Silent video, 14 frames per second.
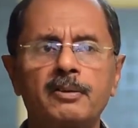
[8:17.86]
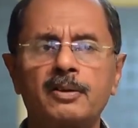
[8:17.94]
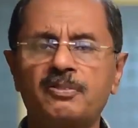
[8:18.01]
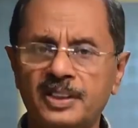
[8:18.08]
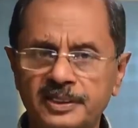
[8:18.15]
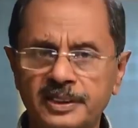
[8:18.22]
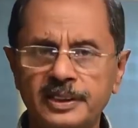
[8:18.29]

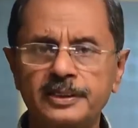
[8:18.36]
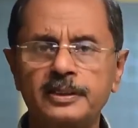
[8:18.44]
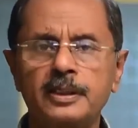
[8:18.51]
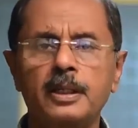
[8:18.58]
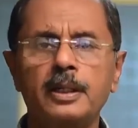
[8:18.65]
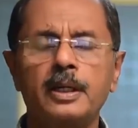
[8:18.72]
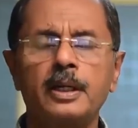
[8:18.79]
first
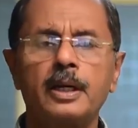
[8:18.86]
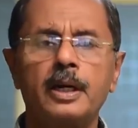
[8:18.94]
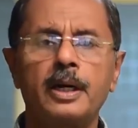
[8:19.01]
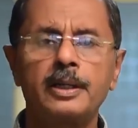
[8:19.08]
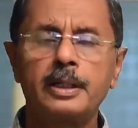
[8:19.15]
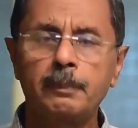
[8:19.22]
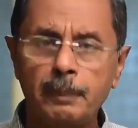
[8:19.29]
is
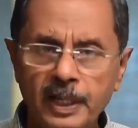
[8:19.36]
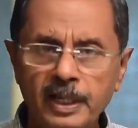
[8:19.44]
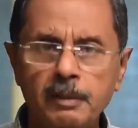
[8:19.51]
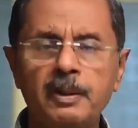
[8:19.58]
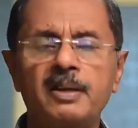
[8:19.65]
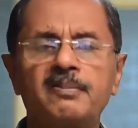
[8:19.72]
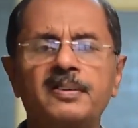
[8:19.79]

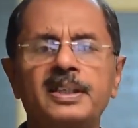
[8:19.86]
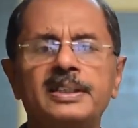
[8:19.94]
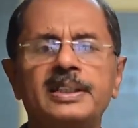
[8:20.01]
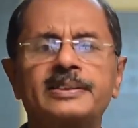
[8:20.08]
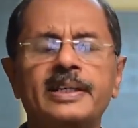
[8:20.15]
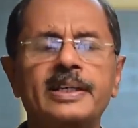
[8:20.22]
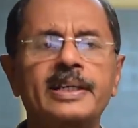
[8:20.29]
dependent benefit,
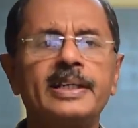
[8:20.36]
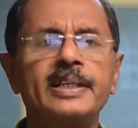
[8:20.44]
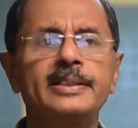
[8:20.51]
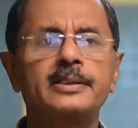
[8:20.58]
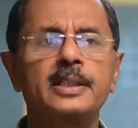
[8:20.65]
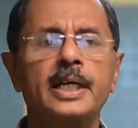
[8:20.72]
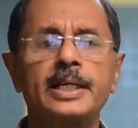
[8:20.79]
the second
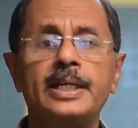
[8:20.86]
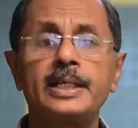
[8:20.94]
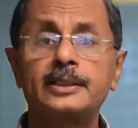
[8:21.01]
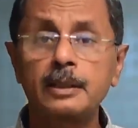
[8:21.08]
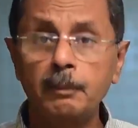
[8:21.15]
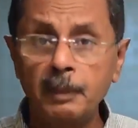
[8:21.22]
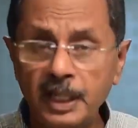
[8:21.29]
is
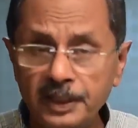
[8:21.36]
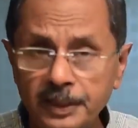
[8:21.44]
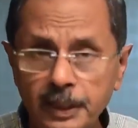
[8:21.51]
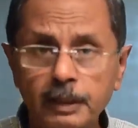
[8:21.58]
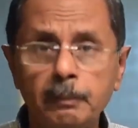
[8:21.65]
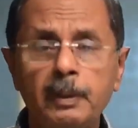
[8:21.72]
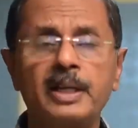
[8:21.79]

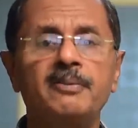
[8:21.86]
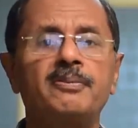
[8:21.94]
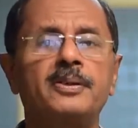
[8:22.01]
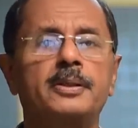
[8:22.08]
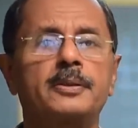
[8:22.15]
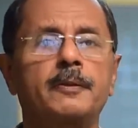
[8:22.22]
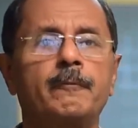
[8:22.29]
disability
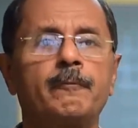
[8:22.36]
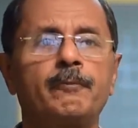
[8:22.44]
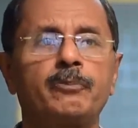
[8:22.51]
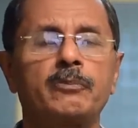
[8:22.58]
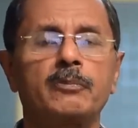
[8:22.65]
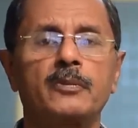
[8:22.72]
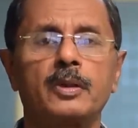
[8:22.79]
benefit.
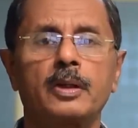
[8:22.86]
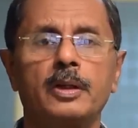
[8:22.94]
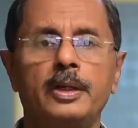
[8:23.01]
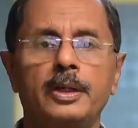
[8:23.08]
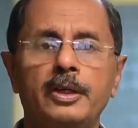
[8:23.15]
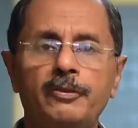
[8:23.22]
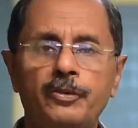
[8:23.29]

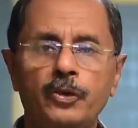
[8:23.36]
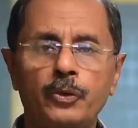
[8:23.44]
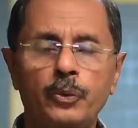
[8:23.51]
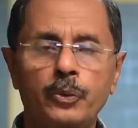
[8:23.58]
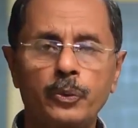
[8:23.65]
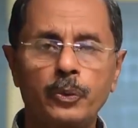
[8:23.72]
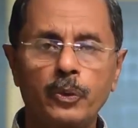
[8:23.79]
If
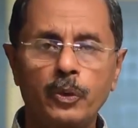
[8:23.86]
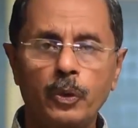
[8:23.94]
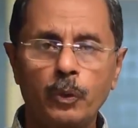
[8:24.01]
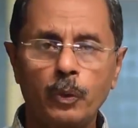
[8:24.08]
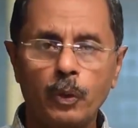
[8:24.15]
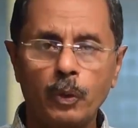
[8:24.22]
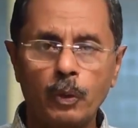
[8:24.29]
you
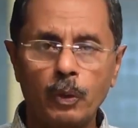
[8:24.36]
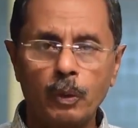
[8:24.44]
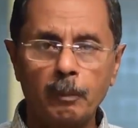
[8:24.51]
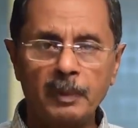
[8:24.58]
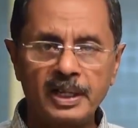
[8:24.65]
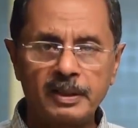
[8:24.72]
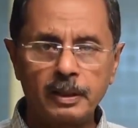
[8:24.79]

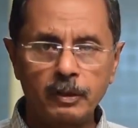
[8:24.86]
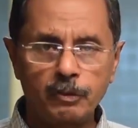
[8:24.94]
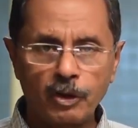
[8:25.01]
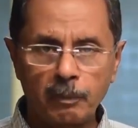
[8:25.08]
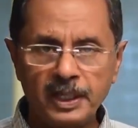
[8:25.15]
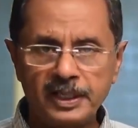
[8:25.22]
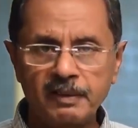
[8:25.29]

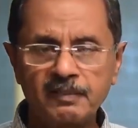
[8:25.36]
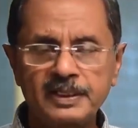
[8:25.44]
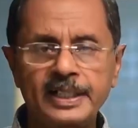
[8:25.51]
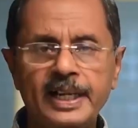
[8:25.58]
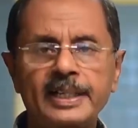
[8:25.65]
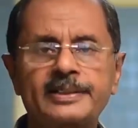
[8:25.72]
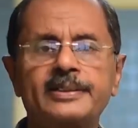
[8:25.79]
are meeting with
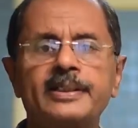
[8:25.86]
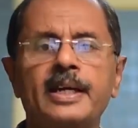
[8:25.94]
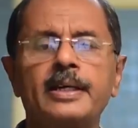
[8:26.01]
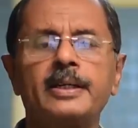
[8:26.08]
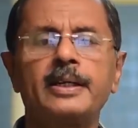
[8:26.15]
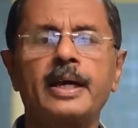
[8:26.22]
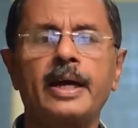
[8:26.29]
an
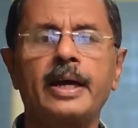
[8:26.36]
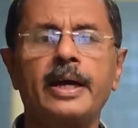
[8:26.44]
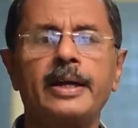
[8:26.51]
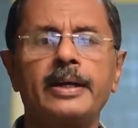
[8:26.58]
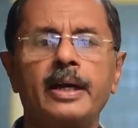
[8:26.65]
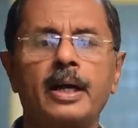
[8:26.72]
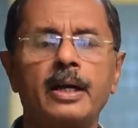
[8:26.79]
accident
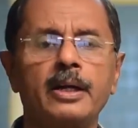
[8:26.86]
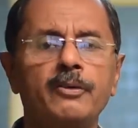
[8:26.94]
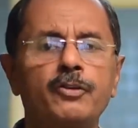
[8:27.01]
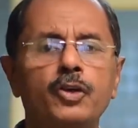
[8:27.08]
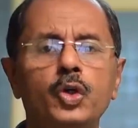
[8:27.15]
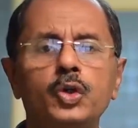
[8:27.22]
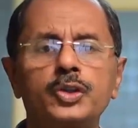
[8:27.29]
and if
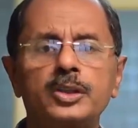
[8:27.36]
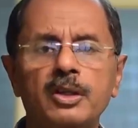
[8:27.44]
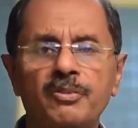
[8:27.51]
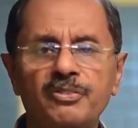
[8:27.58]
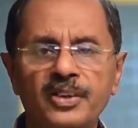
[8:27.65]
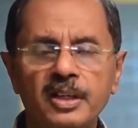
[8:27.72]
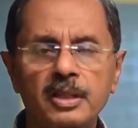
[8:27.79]
you lose your
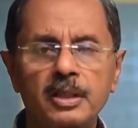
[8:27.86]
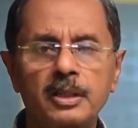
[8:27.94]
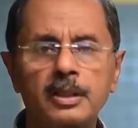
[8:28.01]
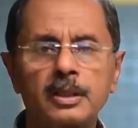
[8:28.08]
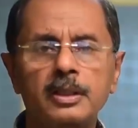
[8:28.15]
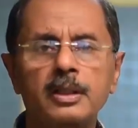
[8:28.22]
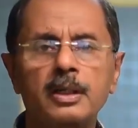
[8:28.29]

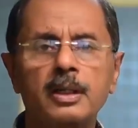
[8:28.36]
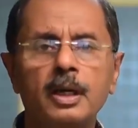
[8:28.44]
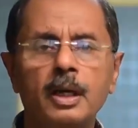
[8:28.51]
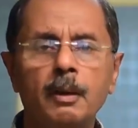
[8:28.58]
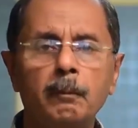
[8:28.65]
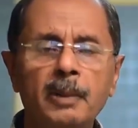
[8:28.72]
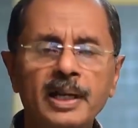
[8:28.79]
finger,
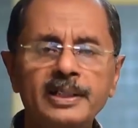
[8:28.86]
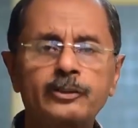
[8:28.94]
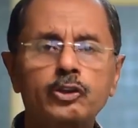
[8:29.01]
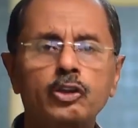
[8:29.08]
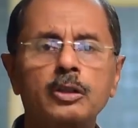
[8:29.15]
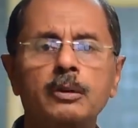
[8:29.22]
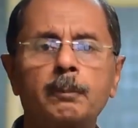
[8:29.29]
based
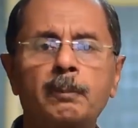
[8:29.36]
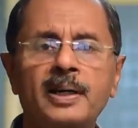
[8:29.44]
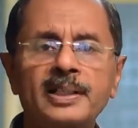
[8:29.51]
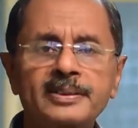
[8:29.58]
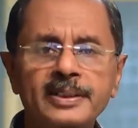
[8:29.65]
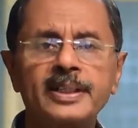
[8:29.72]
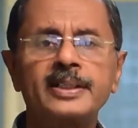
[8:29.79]
on the
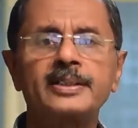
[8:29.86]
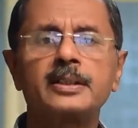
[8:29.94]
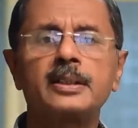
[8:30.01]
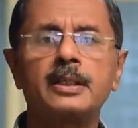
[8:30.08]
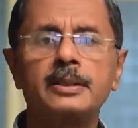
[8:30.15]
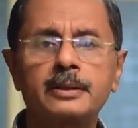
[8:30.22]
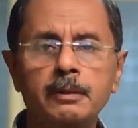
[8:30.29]
percentage of
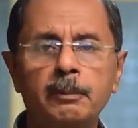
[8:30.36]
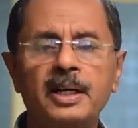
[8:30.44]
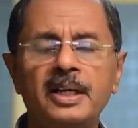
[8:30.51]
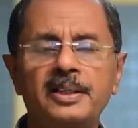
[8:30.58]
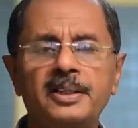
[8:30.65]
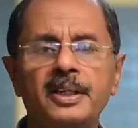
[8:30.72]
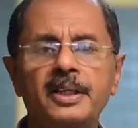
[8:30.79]
the
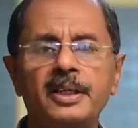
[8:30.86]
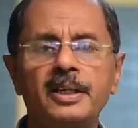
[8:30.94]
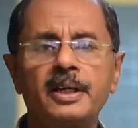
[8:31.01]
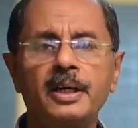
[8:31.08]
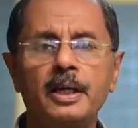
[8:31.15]
disability,